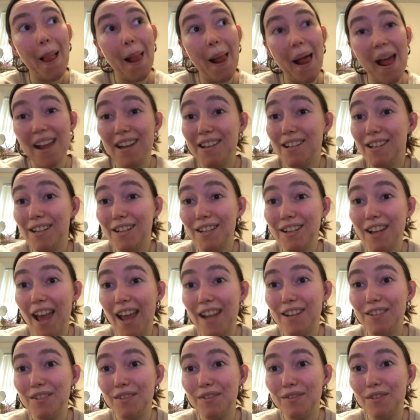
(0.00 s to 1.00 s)

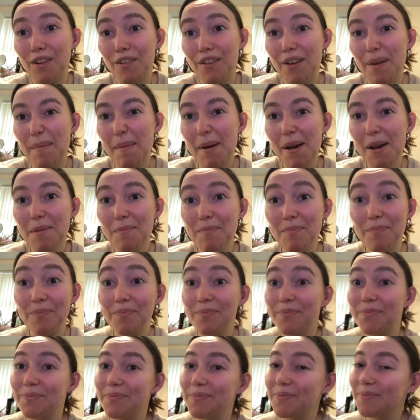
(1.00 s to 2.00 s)
End of November.
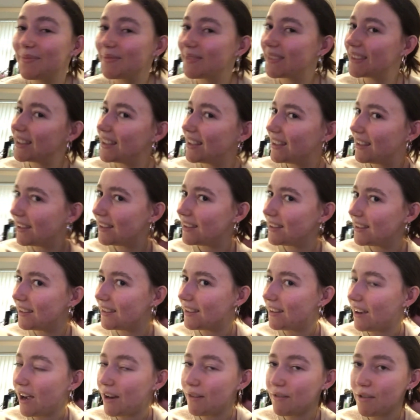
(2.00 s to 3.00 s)

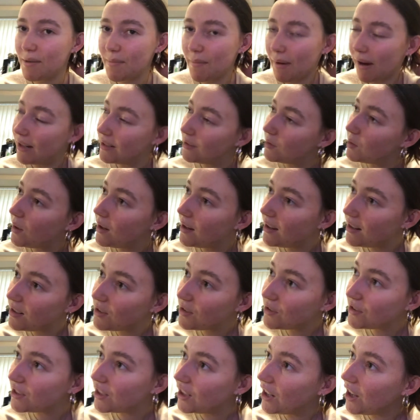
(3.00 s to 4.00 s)
I wrote mine quite early
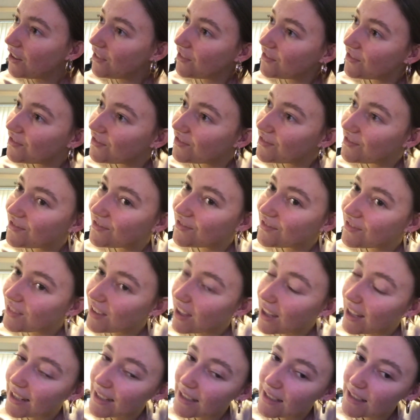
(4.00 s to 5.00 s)
on, you know.
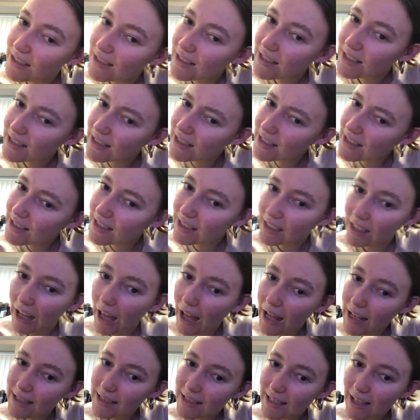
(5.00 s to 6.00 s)
I just need to
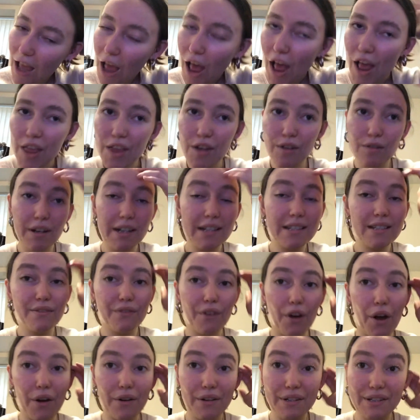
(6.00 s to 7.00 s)
get the rest of
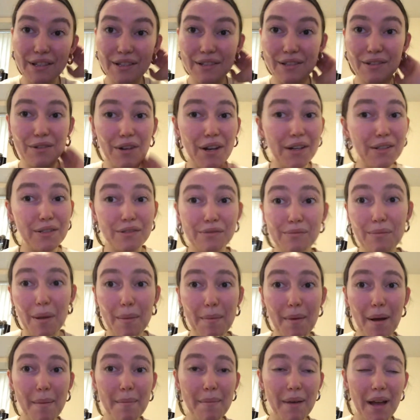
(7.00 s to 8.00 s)
Iris's address off my
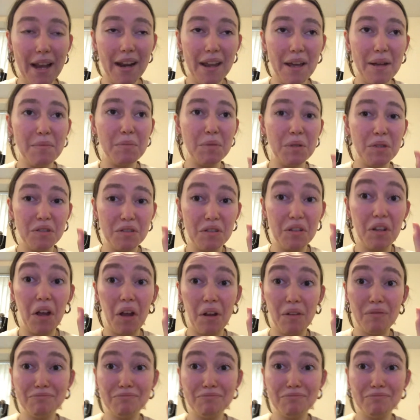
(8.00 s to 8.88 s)
mum and I'm good to go.